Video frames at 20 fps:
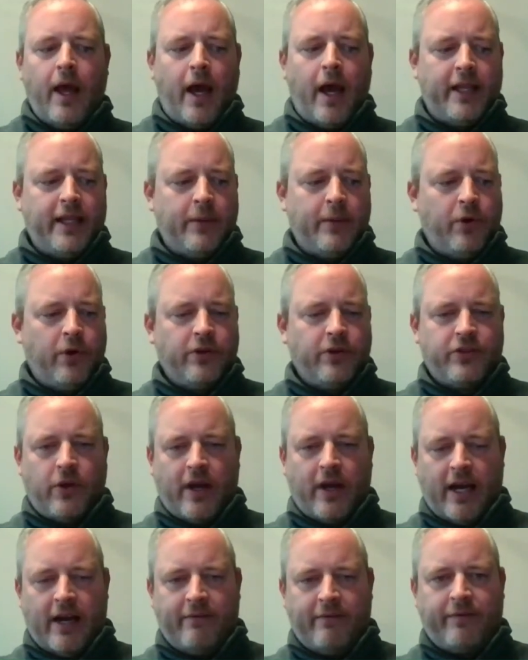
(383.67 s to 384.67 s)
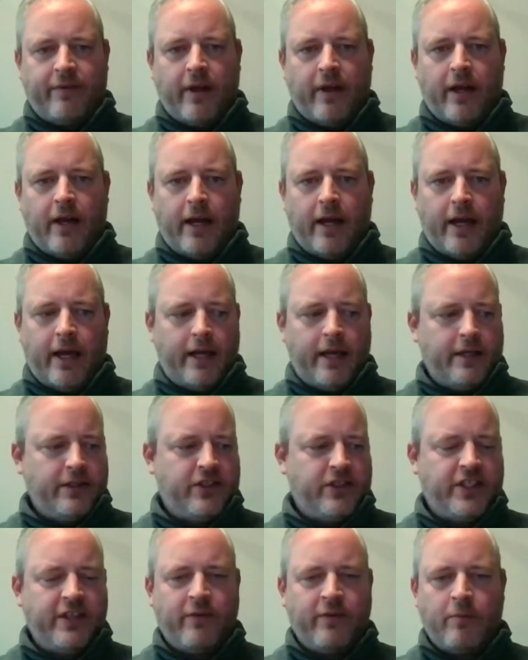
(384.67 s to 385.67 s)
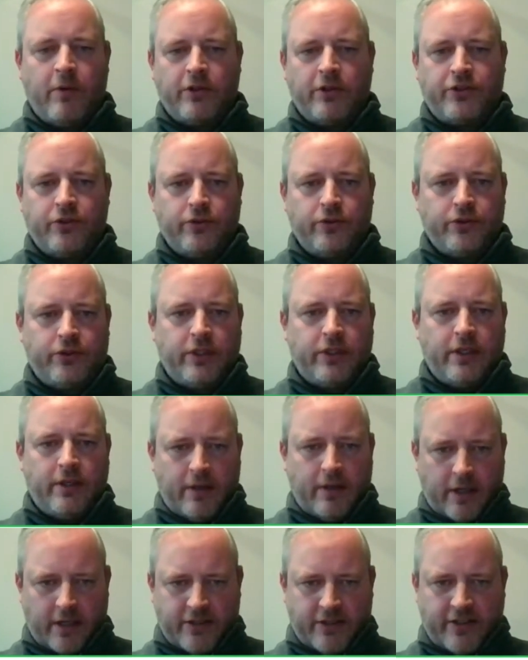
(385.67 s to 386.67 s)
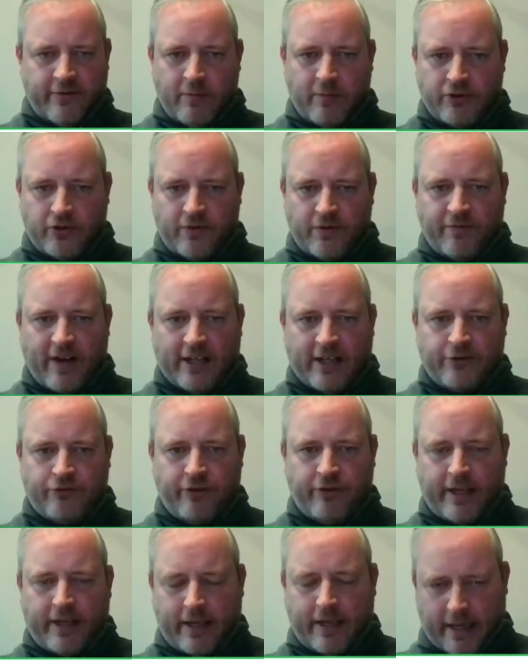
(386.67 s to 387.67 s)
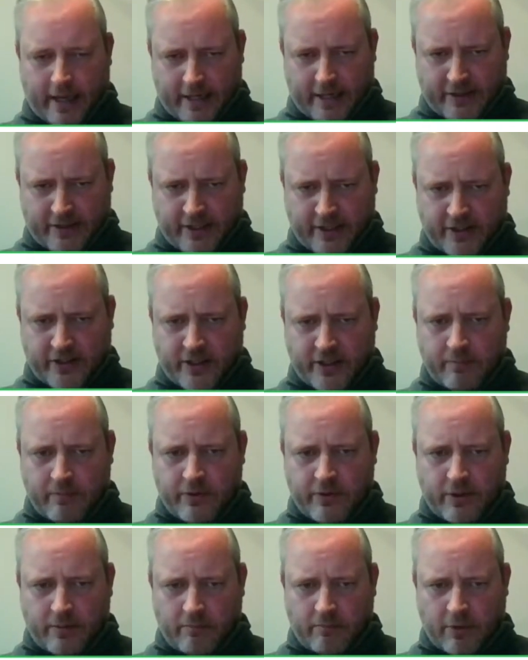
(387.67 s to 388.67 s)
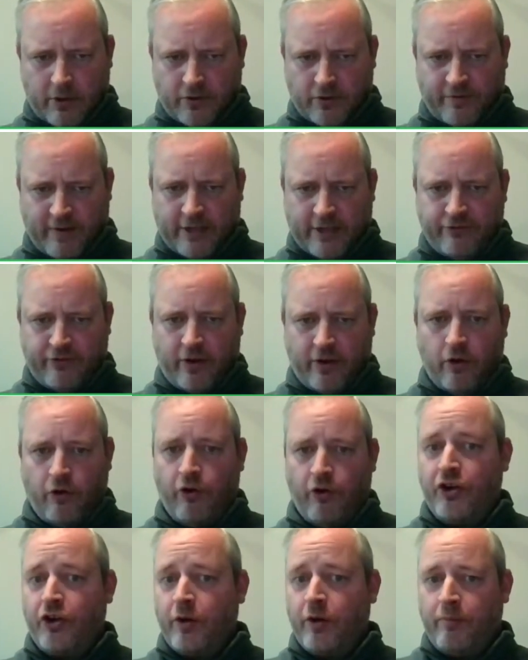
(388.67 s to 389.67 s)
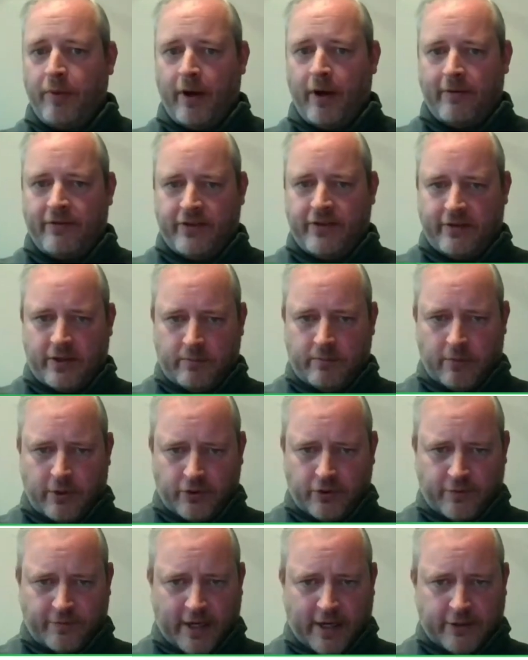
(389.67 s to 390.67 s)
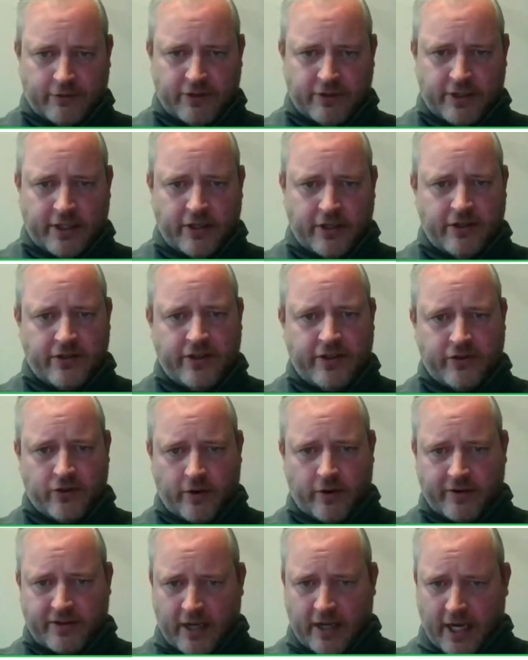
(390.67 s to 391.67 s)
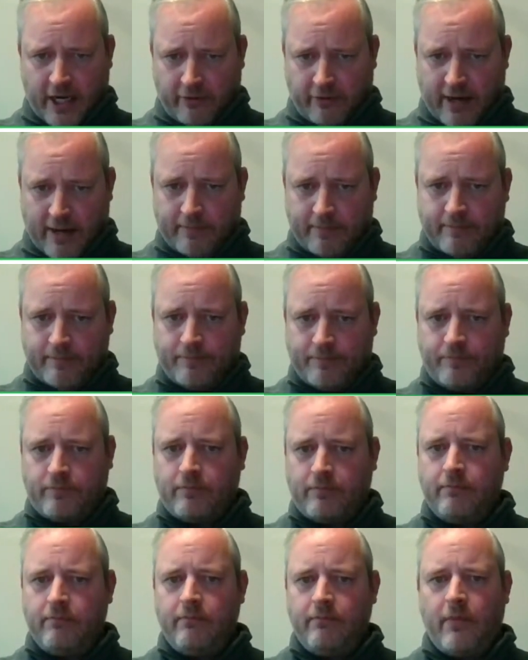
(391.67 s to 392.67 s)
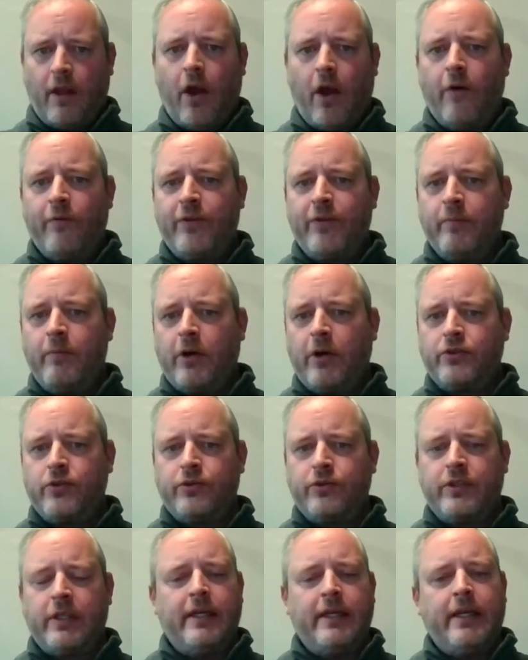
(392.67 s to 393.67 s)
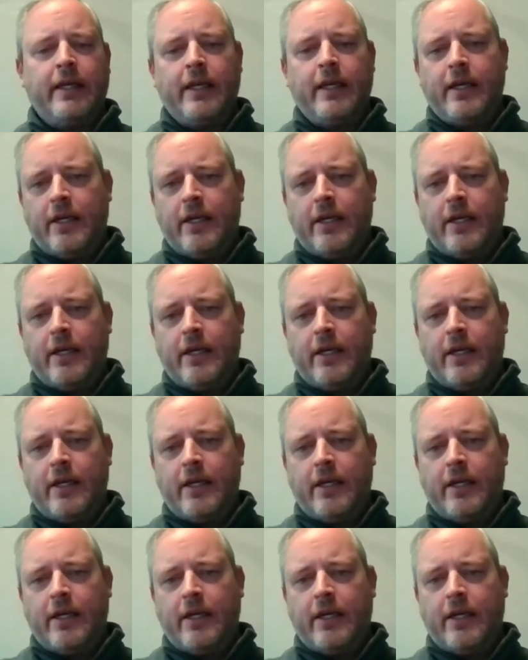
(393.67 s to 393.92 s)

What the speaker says: And then we also have civil modules, a civil module factory, and a systems module factory, or a number of system module factories. And you can see a sort of diagram of the modules.